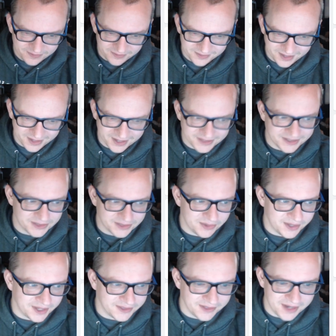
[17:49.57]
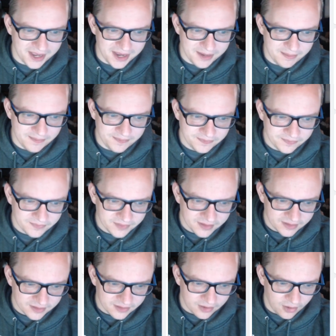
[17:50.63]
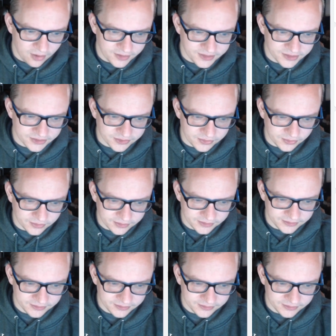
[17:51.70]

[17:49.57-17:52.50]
I guess that's where they get the name. Oh, this is cool.